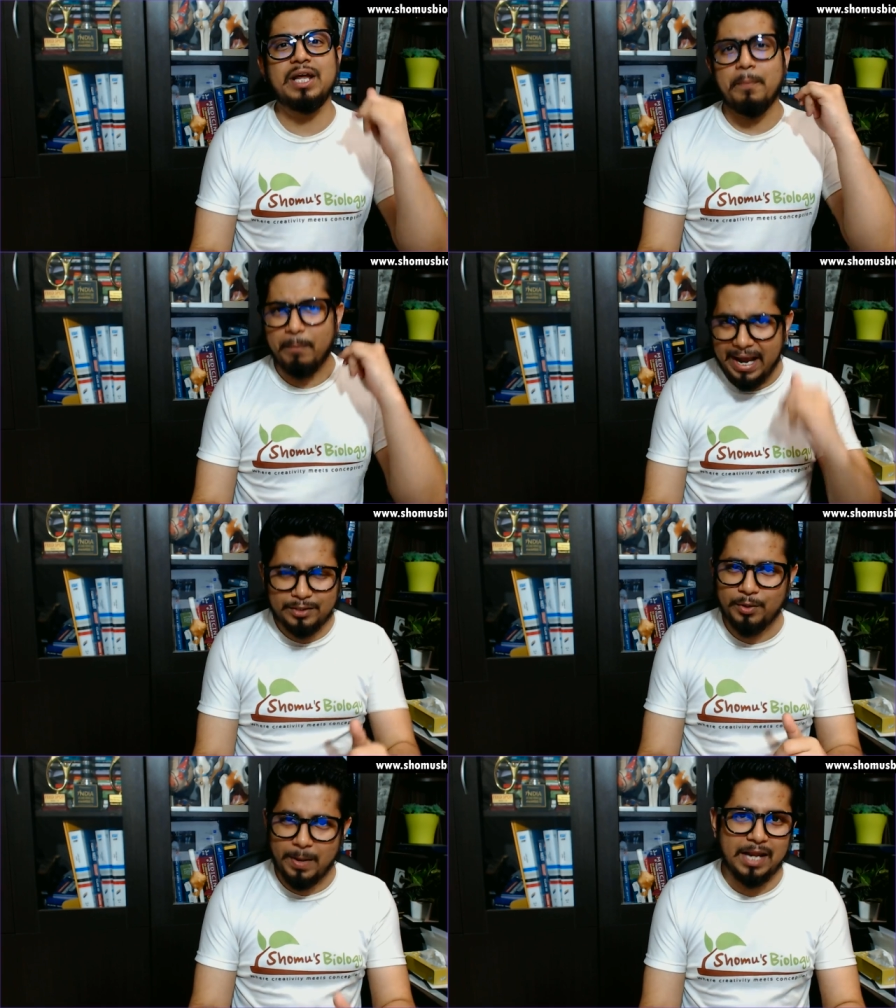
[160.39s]

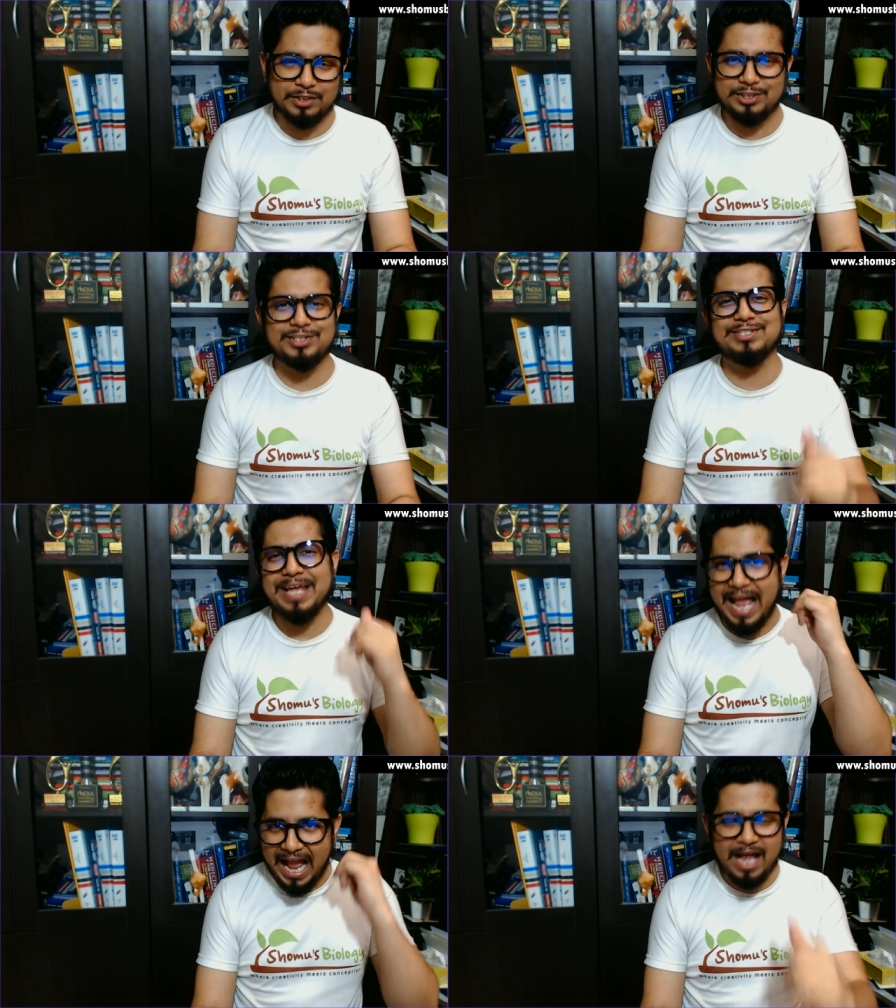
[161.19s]
microbiologists
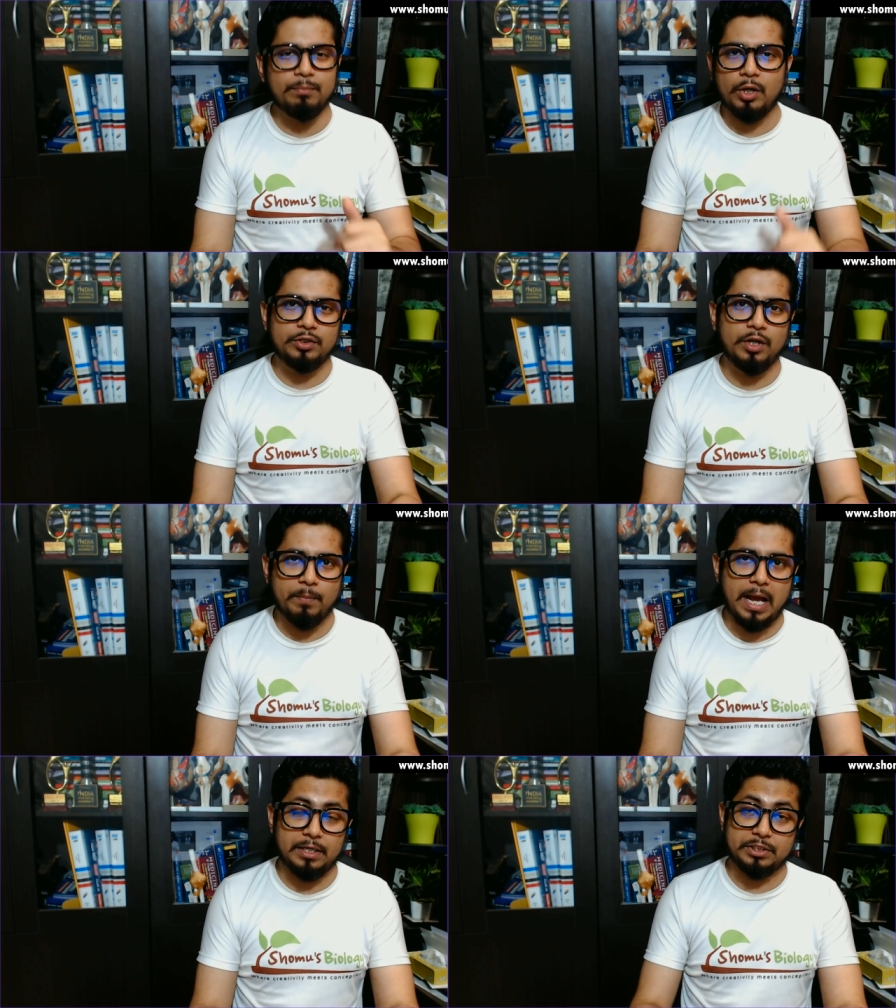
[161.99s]
and molecular
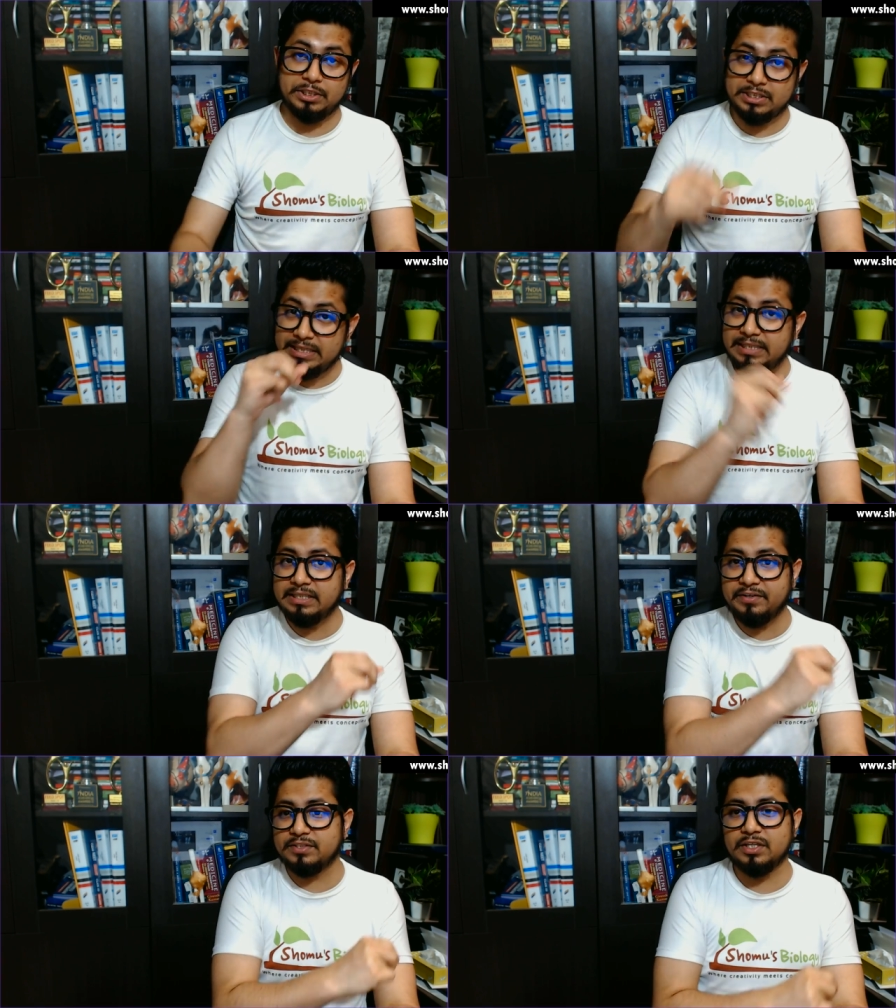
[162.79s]
biologists in the
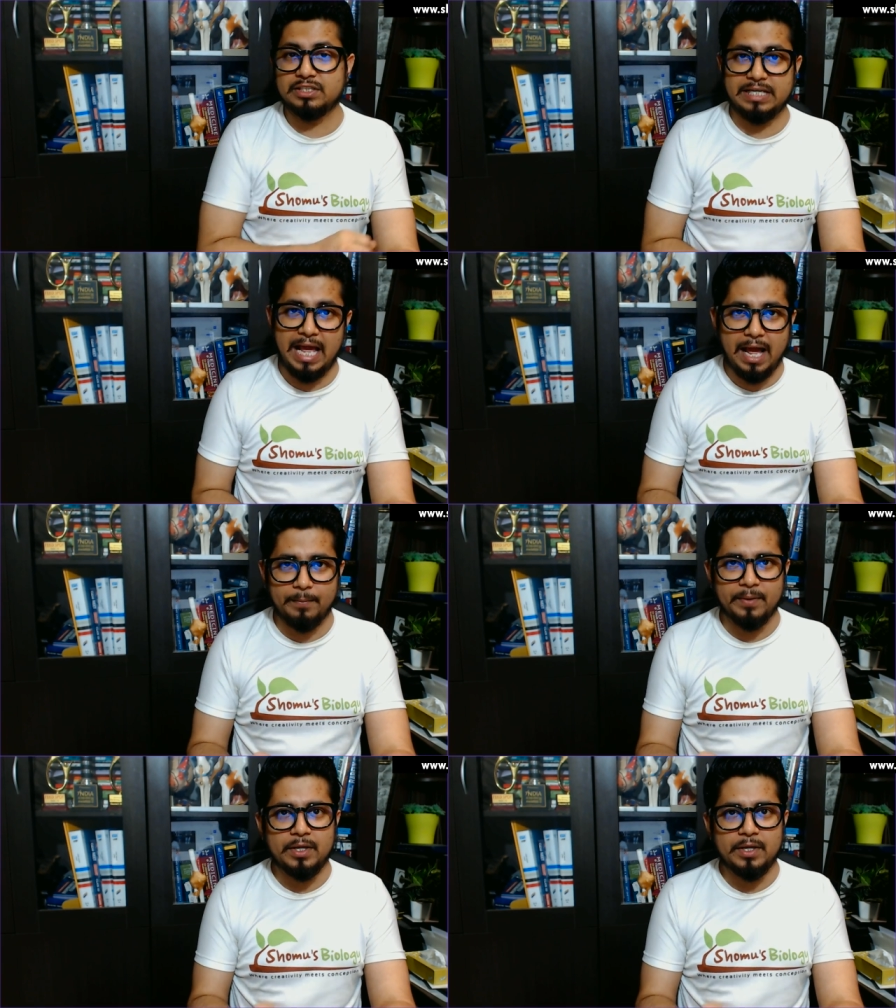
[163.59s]
research lab